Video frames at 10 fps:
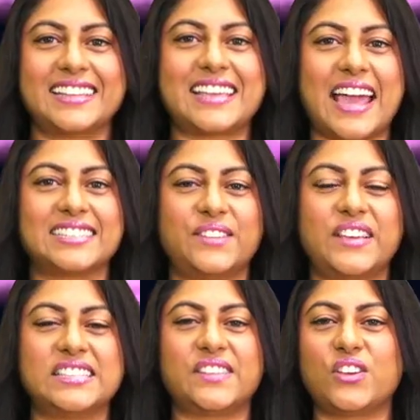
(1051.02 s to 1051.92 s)
TAG TV
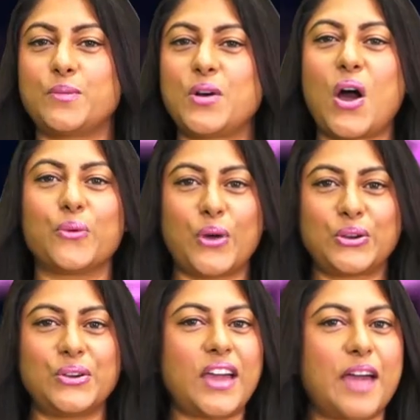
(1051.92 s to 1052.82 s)
is available on
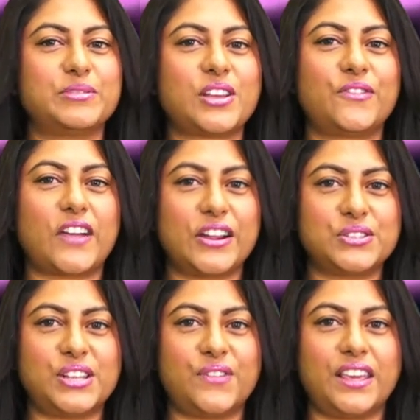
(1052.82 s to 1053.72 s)
Roku, Amazon Fire
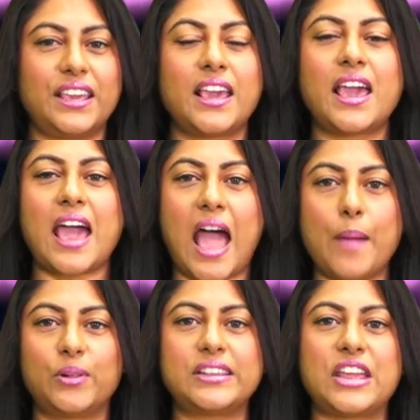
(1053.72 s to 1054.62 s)
TV,
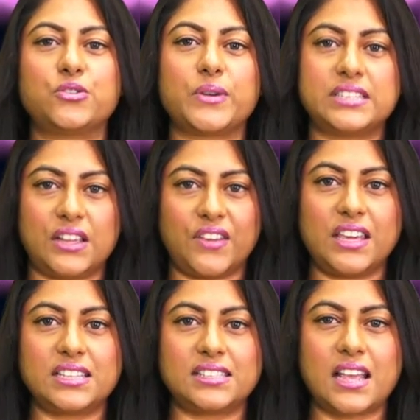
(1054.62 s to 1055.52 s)
Apple and Android TVs,